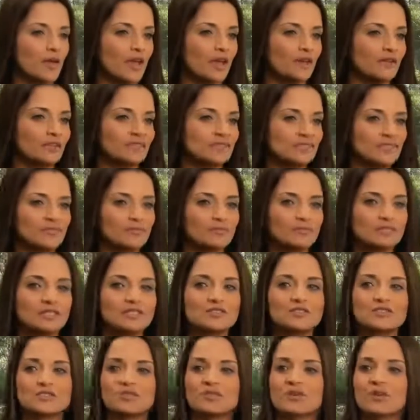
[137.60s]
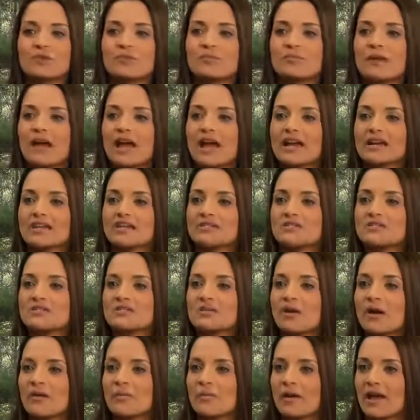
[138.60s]
parenting means to go back
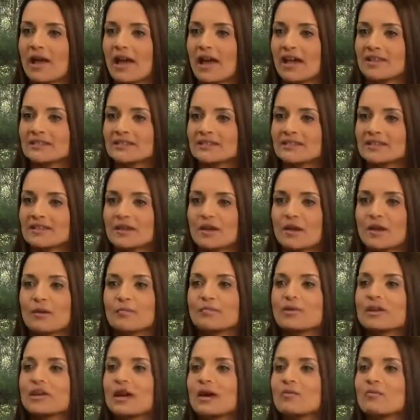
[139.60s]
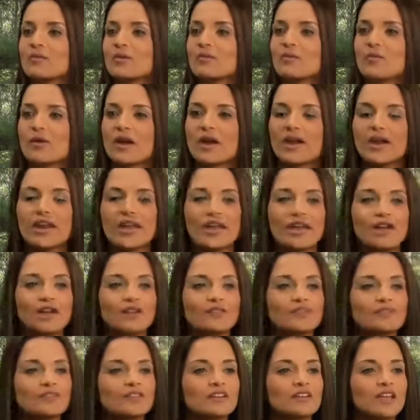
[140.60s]
into our past, become aware
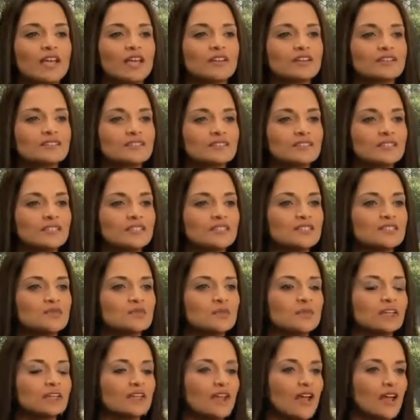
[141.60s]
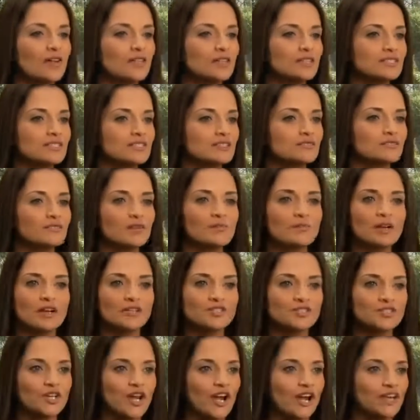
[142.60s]
of the legacies we inherited from
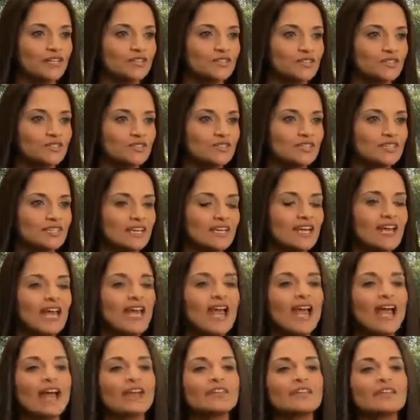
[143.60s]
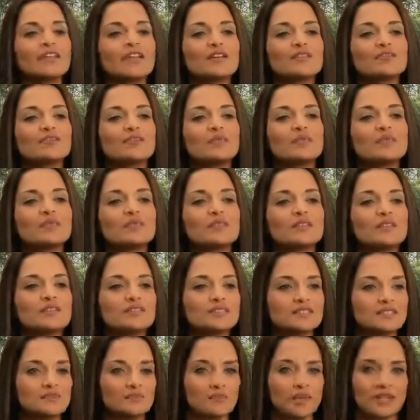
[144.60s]
our childhoods, and then from
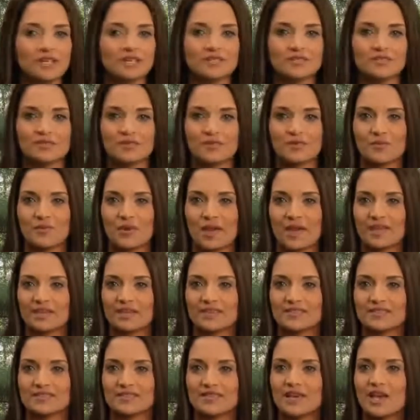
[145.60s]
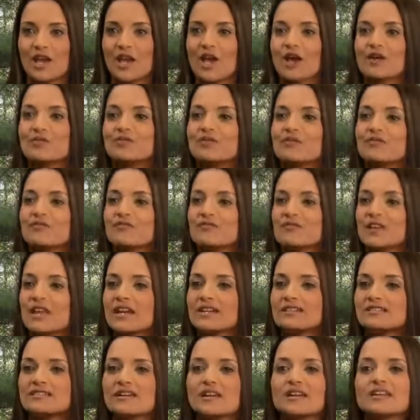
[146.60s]
this place of awareness,
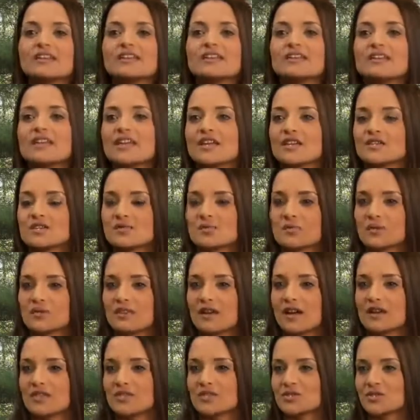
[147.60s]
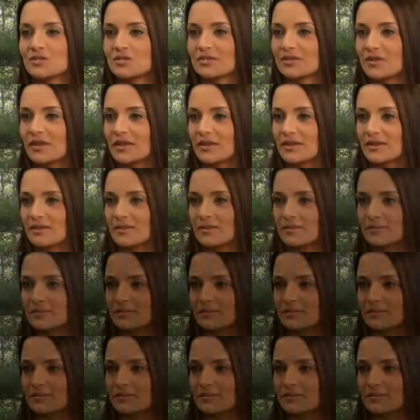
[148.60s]
reflect and engage with our children.